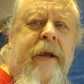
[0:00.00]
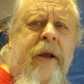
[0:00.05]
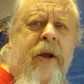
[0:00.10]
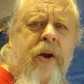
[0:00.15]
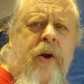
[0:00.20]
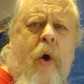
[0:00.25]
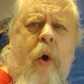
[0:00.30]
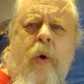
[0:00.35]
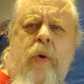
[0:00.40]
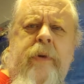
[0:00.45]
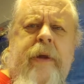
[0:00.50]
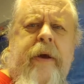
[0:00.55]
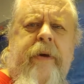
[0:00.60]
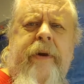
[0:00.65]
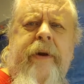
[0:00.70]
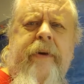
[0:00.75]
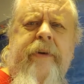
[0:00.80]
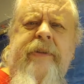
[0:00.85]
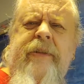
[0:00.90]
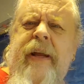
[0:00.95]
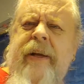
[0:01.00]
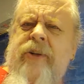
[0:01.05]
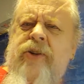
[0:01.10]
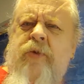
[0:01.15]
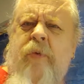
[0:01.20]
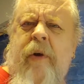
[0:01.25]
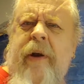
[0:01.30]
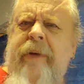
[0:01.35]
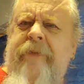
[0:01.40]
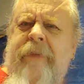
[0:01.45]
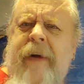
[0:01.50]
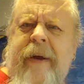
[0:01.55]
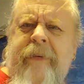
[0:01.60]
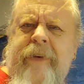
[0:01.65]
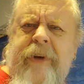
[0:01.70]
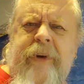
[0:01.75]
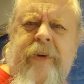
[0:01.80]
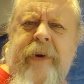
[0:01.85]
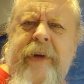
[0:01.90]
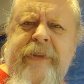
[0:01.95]
Cold out here. It's like 25
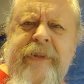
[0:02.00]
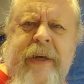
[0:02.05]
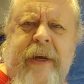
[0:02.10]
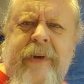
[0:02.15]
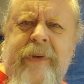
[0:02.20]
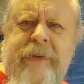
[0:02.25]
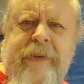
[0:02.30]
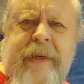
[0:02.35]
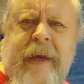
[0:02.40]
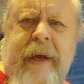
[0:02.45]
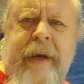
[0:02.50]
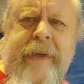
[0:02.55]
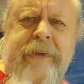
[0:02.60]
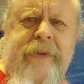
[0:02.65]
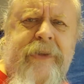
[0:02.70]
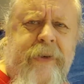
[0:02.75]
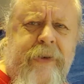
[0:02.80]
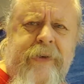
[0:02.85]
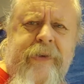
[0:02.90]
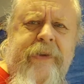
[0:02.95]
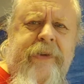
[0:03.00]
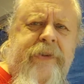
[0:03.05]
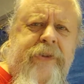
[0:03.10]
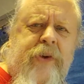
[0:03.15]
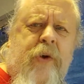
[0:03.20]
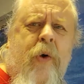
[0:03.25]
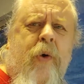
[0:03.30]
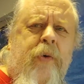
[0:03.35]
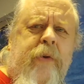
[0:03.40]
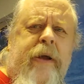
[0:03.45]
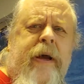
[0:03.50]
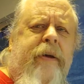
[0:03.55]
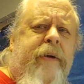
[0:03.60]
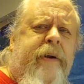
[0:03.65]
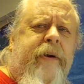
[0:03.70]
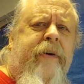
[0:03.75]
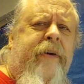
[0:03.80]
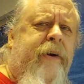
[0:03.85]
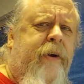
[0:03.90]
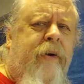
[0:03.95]
degrees outside, so it's cold out
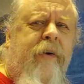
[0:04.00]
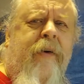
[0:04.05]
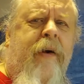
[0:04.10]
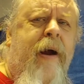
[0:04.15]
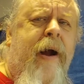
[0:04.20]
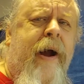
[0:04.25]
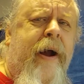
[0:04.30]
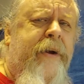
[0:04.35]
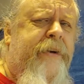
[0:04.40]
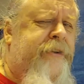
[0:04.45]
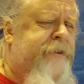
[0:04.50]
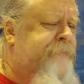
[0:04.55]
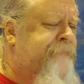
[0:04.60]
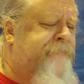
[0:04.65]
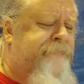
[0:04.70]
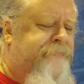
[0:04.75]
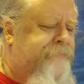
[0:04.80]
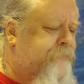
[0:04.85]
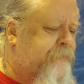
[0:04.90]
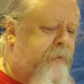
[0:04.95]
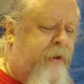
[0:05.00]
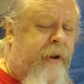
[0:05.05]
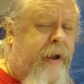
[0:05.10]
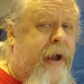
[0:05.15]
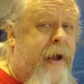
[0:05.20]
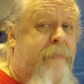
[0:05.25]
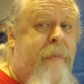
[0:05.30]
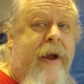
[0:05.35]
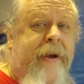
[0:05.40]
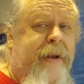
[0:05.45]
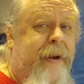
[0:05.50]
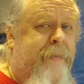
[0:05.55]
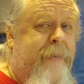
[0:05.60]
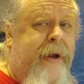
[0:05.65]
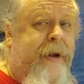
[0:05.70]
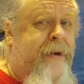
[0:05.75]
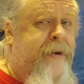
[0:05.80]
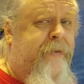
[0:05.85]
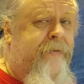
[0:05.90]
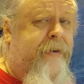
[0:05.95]
here in the garage. I'm not gonna be
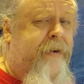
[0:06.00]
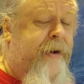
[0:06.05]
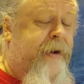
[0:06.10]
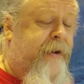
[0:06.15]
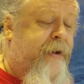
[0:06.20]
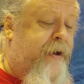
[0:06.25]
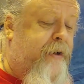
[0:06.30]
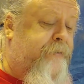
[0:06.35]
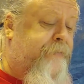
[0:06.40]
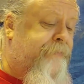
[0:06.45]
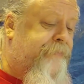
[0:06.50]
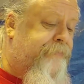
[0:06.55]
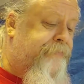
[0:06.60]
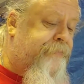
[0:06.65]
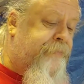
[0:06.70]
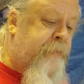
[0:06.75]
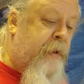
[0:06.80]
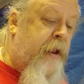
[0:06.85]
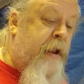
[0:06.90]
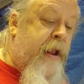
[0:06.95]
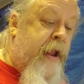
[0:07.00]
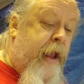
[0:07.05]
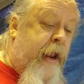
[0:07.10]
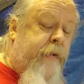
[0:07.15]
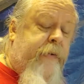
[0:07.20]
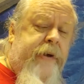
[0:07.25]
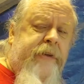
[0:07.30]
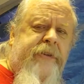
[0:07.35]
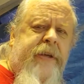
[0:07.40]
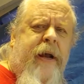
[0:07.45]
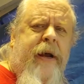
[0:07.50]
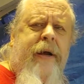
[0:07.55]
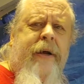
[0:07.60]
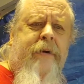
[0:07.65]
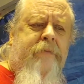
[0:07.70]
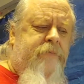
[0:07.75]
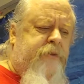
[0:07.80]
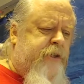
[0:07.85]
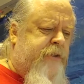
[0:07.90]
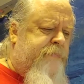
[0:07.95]
out here very long. Anyways,
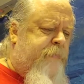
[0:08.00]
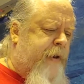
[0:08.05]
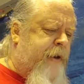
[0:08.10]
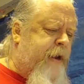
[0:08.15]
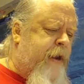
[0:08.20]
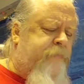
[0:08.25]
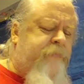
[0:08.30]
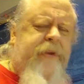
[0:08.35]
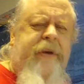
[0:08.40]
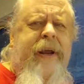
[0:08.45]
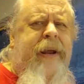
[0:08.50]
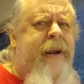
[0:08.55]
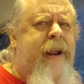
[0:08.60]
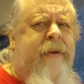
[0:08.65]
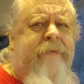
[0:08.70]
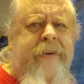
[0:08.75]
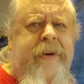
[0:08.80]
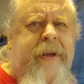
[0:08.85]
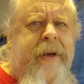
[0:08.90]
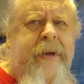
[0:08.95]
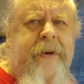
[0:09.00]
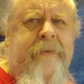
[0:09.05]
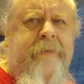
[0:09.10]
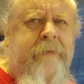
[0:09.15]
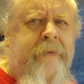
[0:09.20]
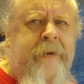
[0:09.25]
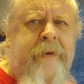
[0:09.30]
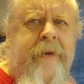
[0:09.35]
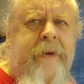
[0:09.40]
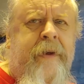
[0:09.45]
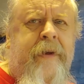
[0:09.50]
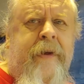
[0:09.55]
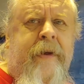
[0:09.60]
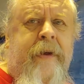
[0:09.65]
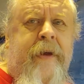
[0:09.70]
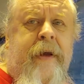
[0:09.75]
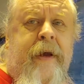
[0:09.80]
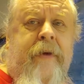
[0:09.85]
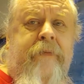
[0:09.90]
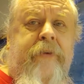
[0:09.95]
just bring you up to date. Haven't done
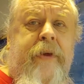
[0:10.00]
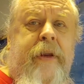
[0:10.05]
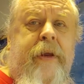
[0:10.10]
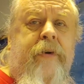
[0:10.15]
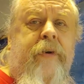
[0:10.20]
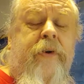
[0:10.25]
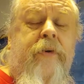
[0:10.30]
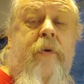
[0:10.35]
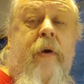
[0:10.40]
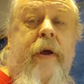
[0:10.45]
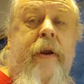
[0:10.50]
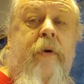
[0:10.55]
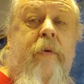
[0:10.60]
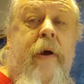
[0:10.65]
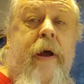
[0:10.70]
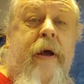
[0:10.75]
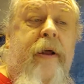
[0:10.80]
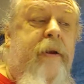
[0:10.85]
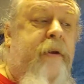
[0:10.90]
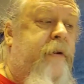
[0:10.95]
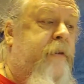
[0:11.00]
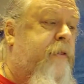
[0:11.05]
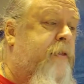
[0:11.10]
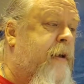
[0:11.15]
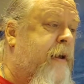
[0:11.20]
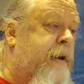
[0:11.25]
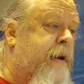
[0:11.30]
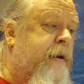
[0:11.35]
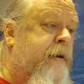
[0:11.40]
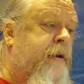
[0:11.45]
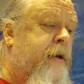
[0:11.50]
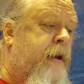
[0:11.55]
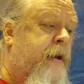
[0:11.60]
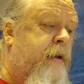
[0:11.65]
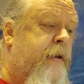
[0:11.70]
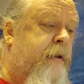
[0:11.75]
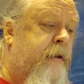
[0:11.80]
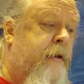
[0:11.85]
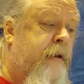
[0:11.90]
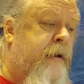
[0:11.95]
a video in quite a while, and I thought I'd
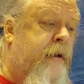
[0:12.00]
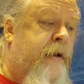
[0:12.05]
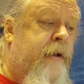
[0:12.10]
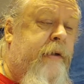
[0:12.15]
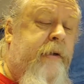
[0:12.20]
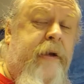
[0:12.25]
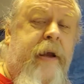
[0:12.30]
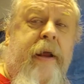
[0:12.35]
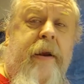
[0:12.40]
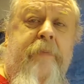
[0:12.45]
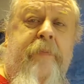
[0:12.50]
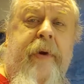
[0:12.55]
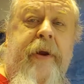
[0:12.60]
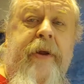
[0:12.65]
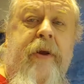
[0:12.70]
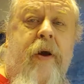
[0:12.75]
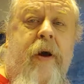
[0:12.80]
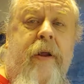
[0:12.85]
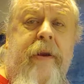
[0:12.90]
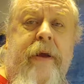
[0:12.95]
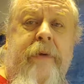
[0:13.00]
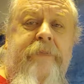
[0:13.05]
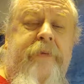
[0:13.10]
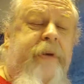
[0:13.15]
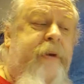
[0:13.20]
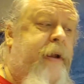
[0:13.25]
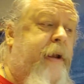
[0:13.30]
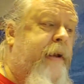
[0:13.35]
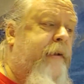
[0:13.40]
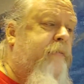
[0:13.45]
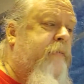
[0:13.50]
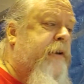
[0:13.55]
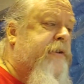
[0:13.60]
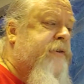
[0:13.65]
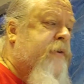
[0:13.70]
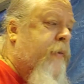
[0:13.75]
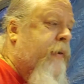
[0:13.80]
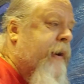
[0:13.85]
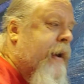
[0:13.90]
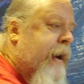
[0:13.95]
kind of bring you all up to date what's
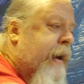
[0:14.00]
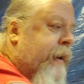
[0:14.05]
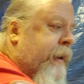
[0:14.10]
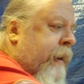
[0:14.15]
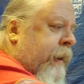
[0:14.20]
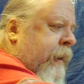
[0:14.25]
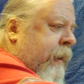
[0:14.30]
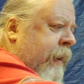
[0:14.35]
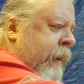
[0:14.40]
going on.